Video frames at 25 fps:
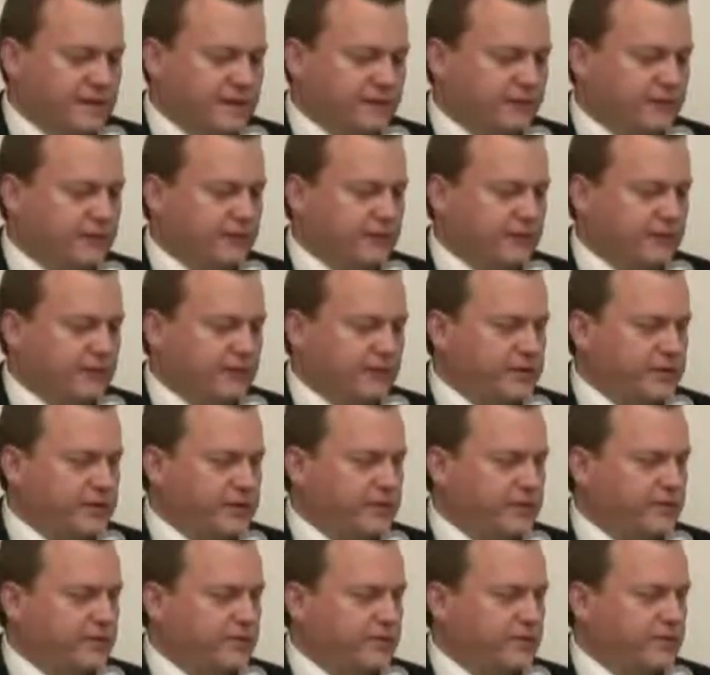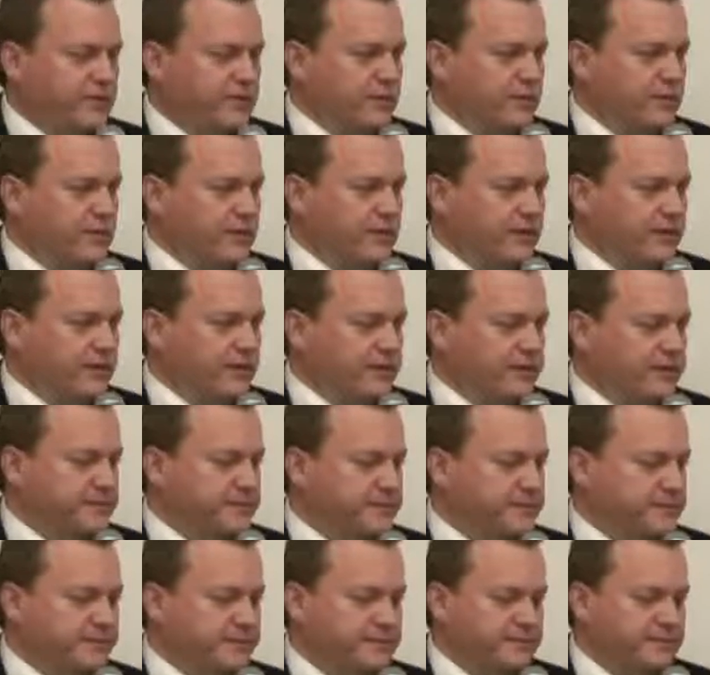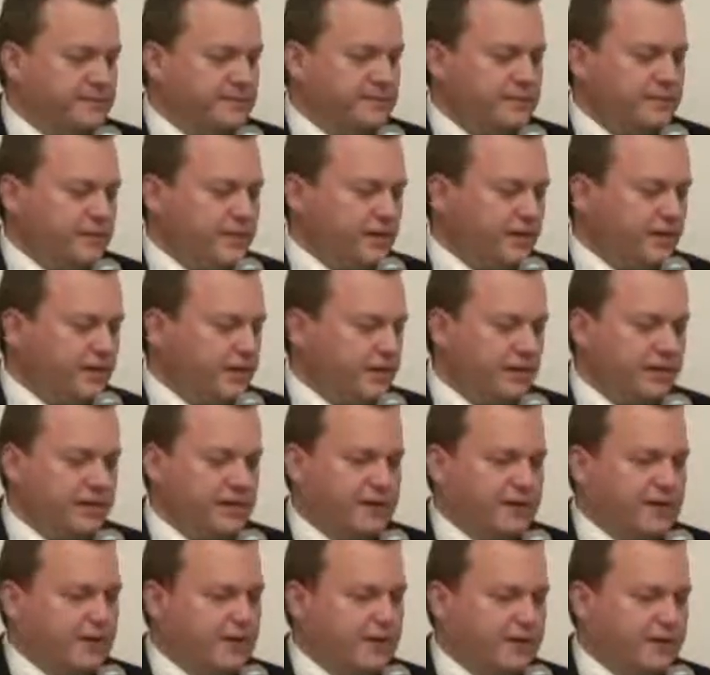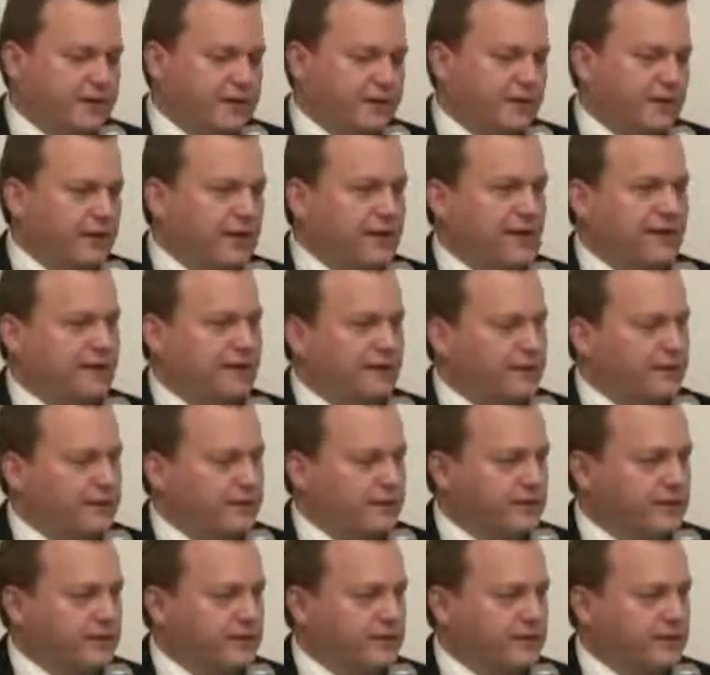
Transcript: infrastructure for production has left